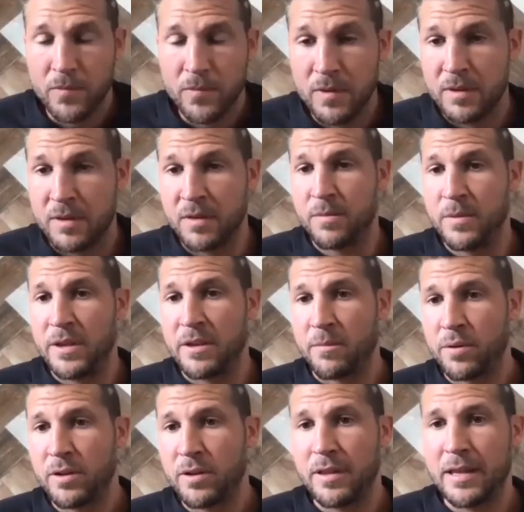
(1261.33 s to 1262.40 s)
to be
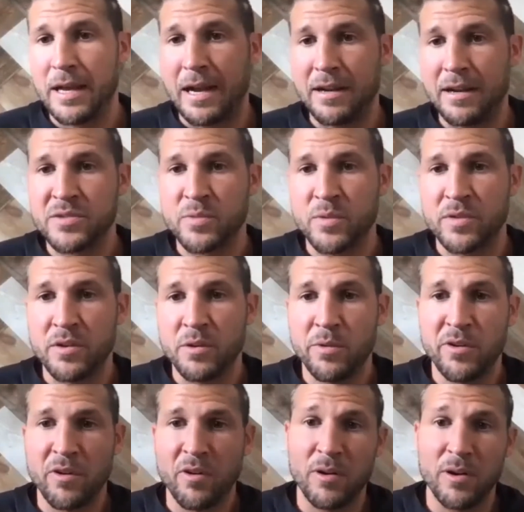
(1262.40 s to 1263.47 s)
completely honest with you,
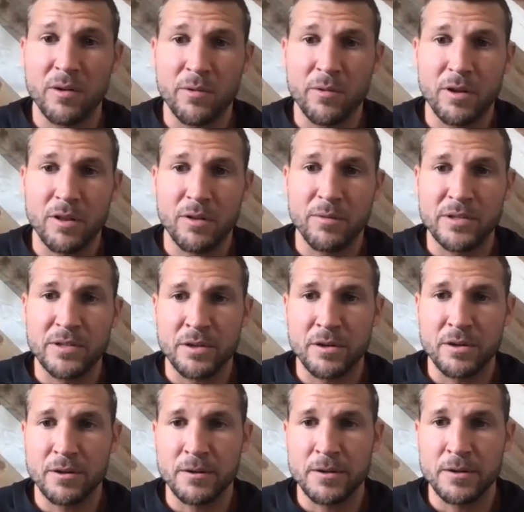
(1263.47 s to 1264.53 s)
we only
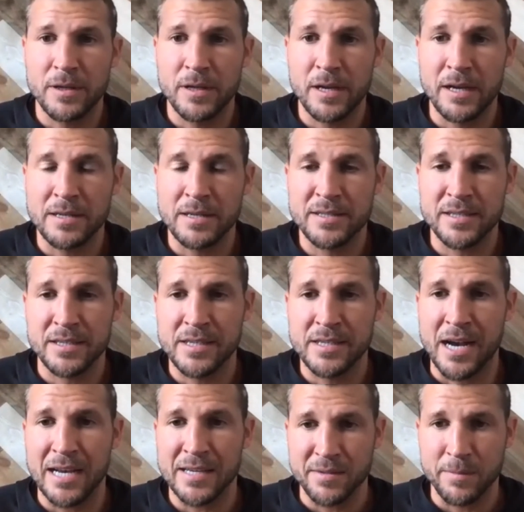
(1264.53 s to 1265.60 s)
returned 6
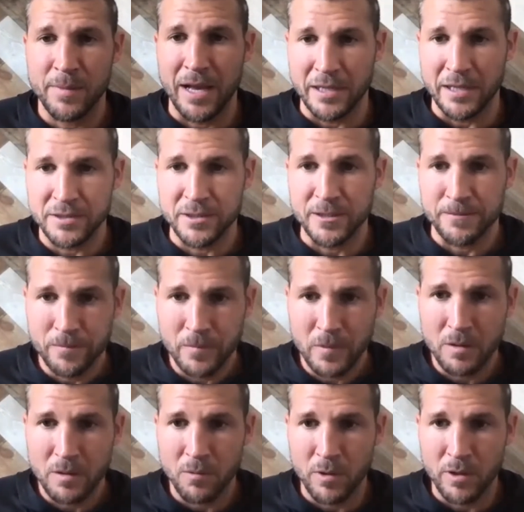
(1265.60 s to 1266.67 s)
guys from last year.
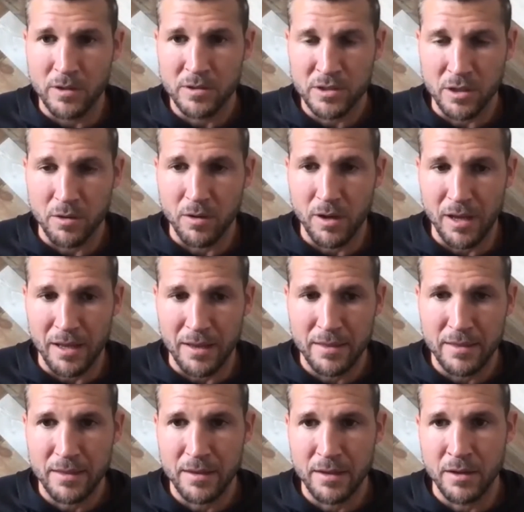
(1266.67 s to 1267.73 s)
So,
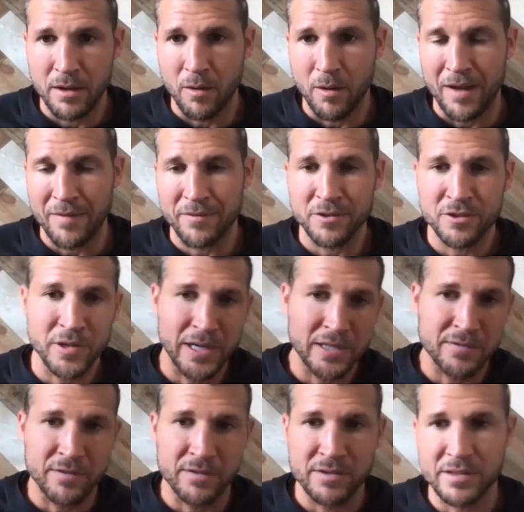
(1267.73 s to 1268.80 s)
after
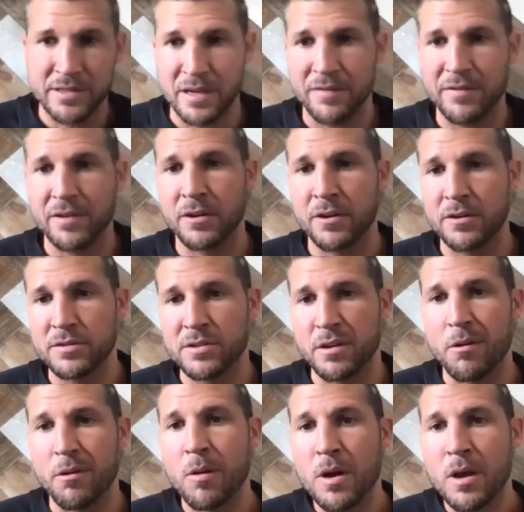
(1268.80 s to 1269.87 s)
transfers and stuff occurred. So